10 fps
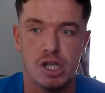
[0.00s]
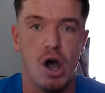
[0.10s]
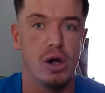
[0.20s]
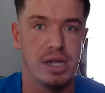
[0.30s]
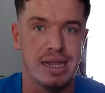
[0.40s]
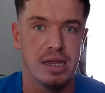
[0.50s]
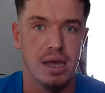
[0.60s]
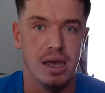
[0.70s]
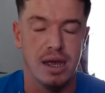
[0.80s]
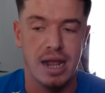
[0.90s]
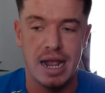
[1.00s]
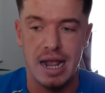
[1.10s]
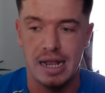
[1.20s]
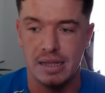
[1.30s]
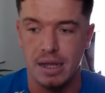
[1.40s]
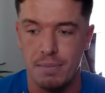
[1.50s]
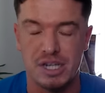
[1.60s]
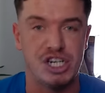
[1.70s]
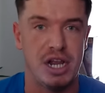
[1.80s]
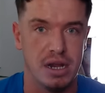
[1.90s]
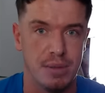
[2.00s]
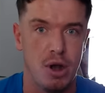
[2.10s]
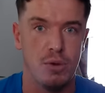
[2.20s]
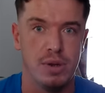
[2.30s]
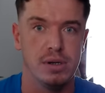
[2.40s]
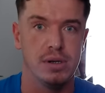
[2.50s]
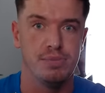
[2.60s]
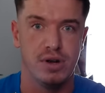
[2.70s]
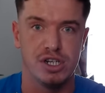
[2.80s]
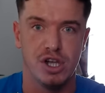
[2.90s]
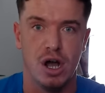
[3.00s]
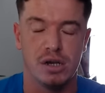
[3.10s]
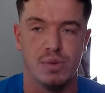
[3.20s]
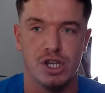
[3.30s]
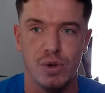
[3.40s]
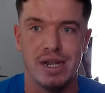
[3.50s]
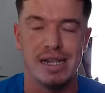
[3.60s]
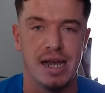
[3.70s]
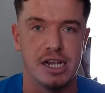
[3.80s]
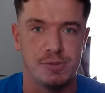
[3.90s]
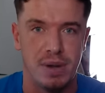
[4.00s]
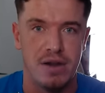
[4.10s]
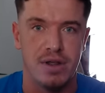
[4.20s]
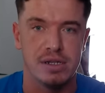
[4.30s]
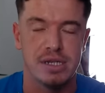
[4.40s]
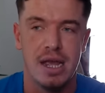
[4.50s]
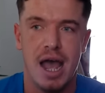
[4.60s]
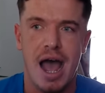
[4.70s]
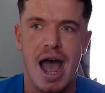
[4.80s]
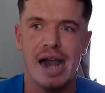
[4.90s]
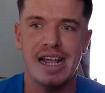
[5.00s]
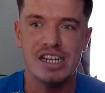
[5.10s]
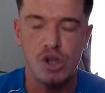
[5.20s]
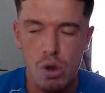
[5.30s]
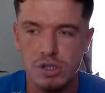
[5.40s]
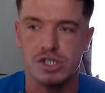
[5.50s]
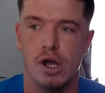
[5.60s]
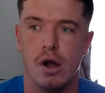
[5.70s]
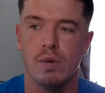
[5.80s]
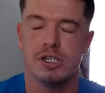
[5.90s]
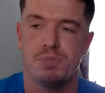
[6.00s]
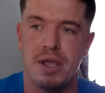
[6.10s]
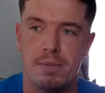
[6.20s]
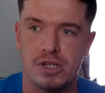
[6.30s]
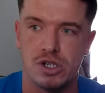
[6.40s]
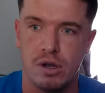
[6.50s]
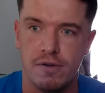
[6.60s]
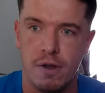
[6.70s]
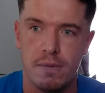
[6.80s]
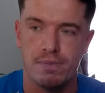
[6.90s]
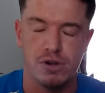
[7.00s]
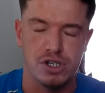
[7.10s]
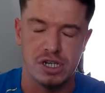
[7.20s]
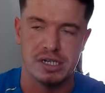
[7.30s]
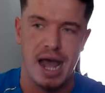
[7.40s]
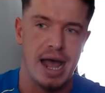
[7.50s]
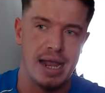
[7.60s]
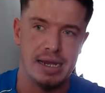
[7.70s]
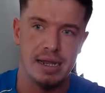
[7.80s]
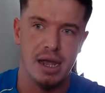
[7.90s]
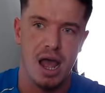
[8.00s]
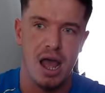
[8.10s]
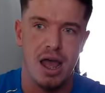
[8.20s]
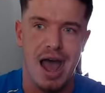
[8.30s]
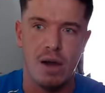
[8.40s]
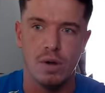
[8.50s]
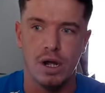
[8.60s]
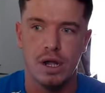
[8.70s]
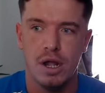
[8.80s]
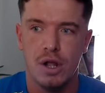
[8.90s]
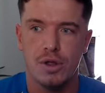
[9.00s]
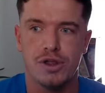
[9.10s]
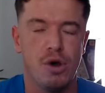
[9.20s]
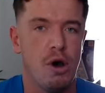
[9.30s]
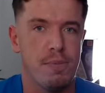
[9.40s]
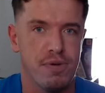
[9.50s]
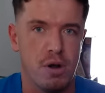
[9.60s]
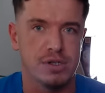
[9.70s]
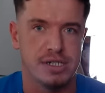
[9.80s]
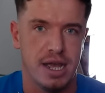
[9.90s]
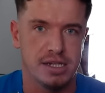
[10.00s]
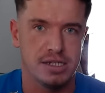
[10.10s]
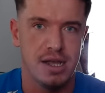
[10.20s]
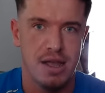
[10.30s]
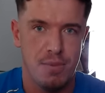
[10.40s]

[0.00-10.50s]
cog in the machine at the moment, Pritchard, and we do need that experience. And it is also, Speakman sort of brushed aside our thought process